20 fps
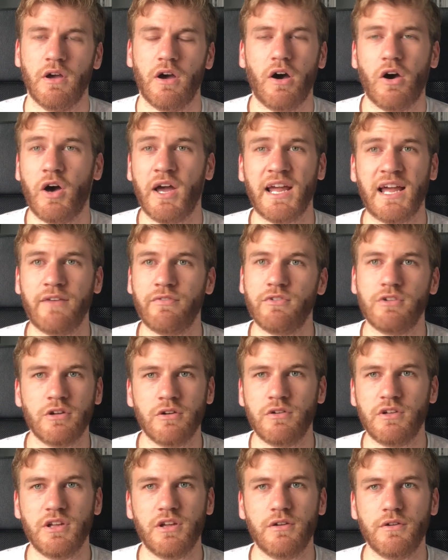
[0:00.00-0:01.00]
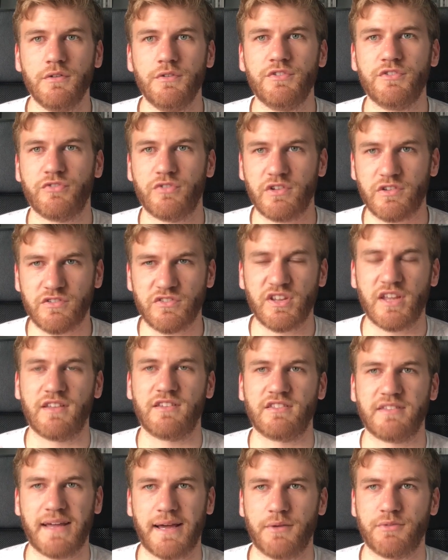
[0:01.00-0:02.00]
I have no use for a
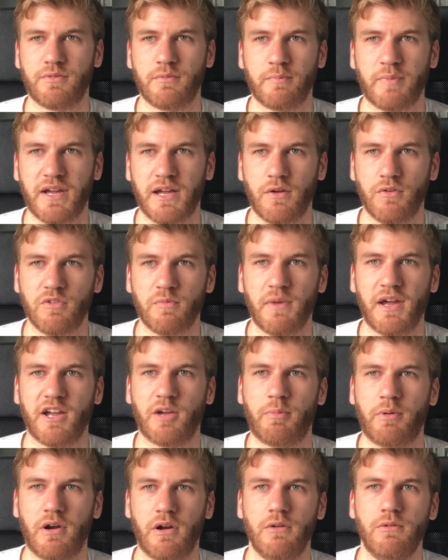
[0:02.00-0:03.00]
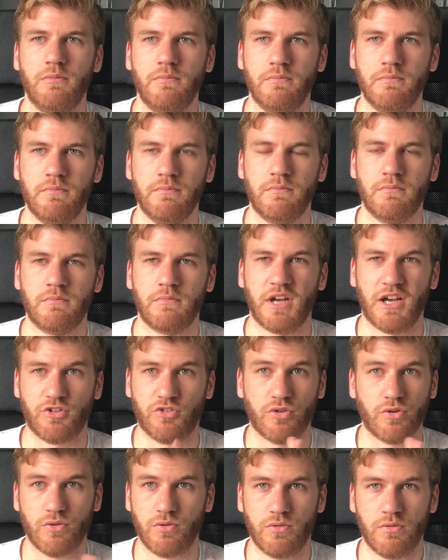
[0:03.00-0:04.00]
£6,000 Mac Pro
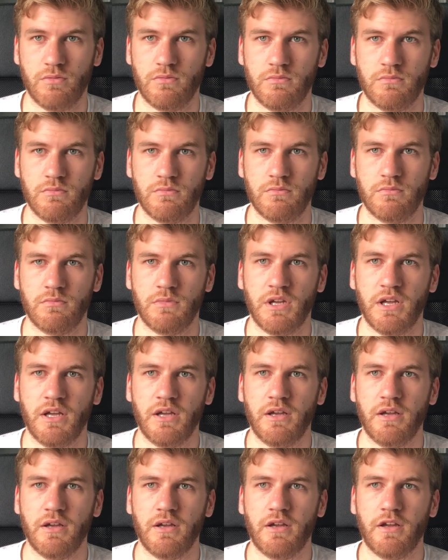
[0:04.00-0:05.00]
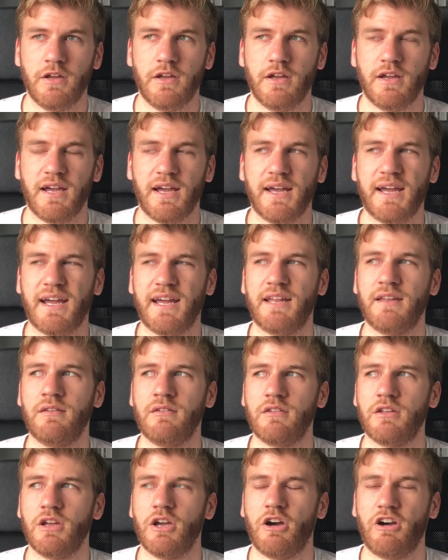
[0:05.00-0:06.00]
at all. And
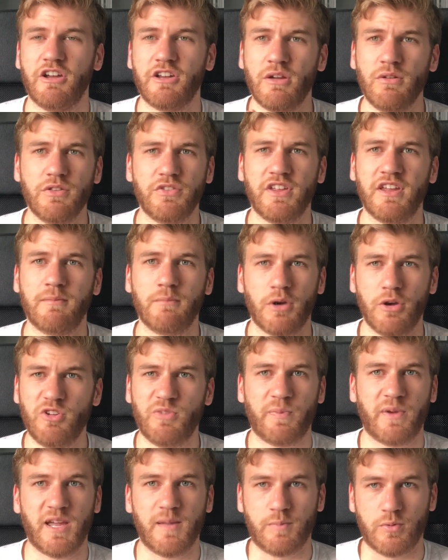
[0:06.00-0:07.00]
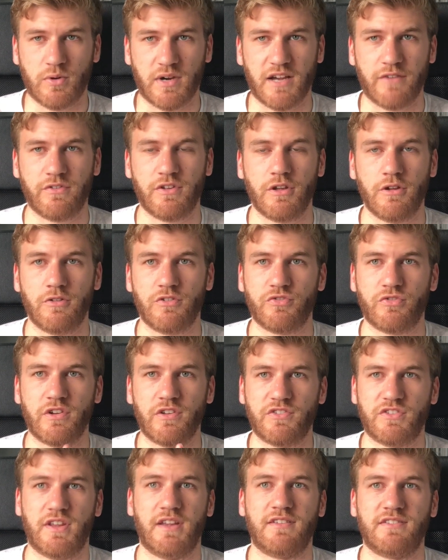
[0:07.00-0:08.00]
I don't think most people have use for a
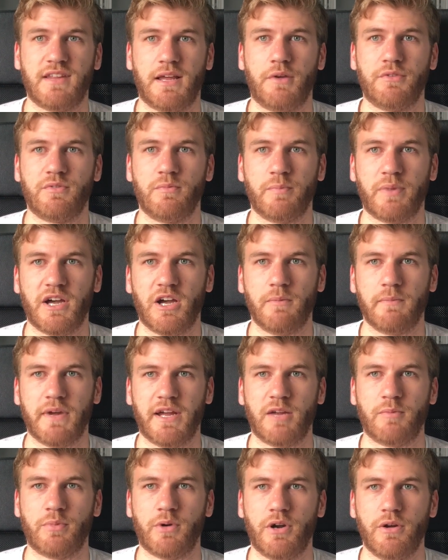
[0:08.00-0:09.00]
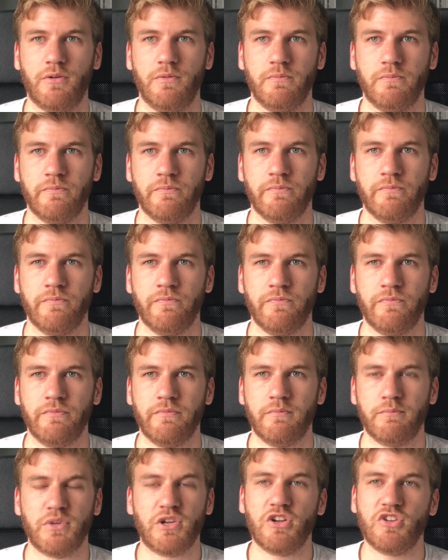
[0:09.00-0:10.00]
£6,000 Mac Pro,
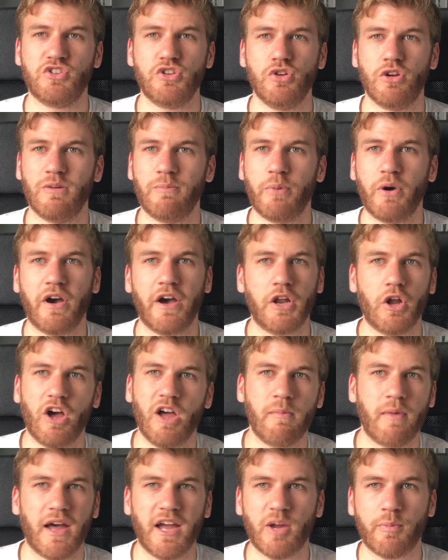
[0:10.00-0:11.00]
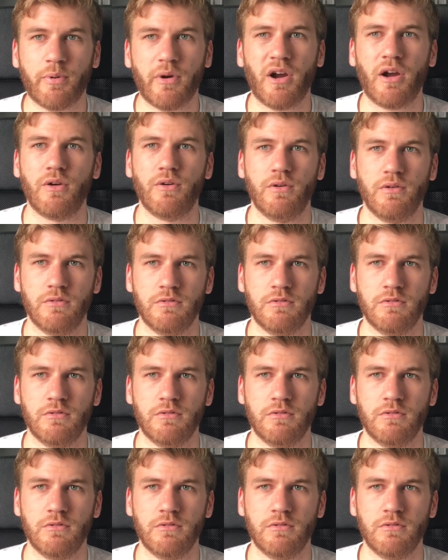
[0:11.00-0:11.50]
because you could buy an iMac Pro